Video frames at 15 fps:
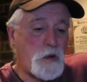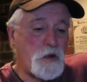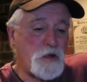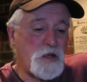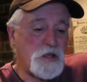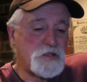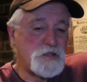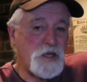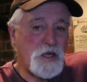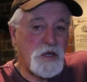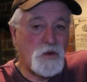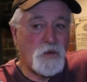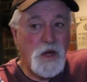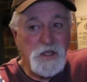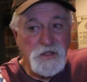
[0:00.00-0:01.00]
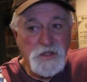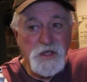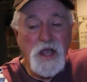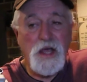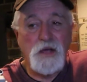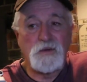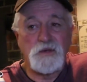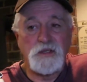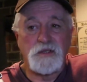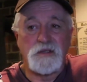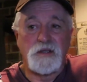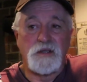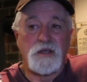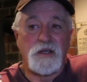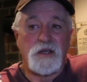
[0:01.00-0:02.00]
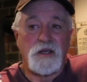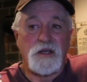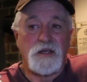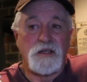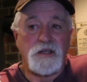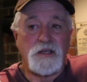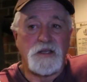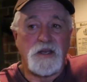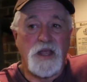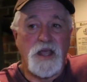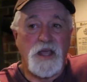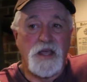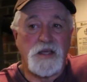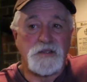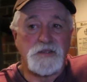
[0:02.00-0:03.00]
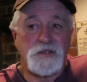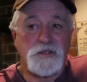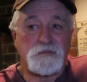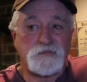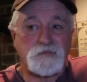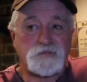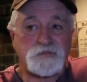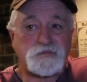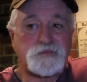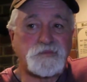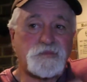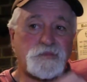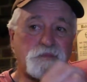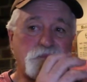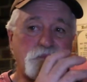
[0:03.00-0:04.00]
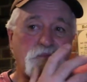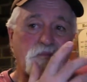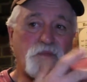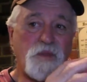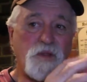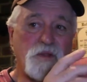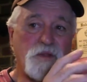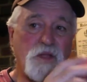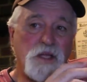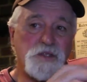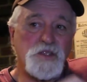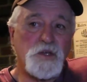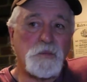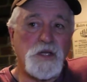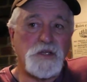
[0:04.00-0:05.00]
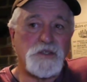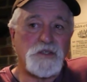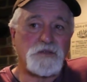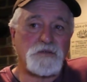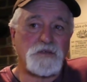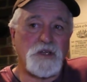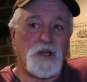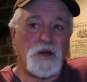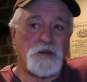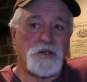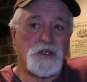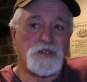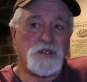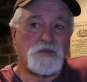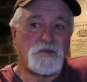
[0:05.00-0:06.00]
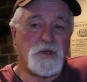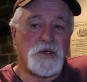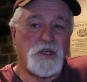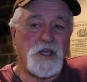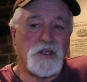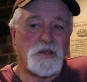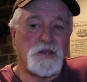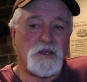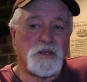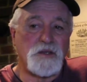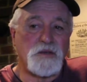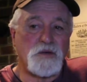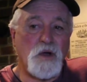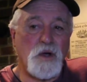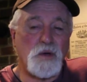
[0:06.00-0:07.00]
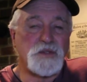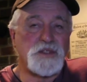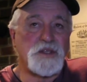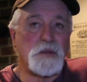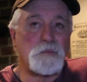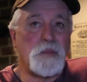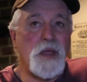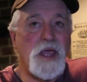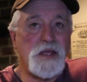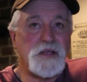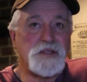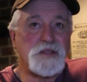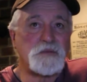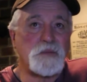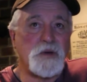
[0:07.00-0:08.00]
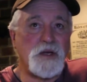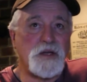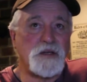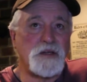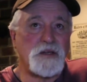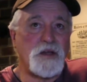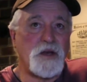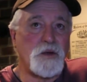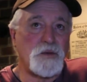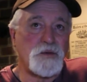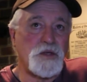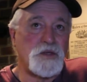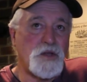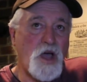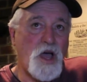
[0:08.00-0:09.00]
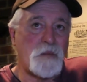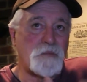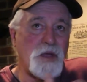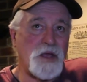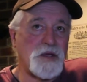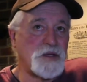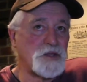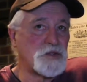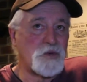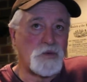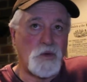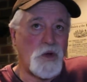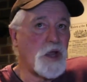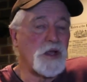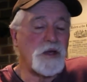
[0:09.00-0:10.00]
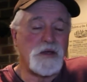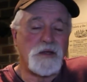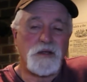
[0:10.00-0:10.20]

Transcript: It's got great sound. It has not so much, you know, it doesn't really hit the lows of the bass, but you know, the top end is great.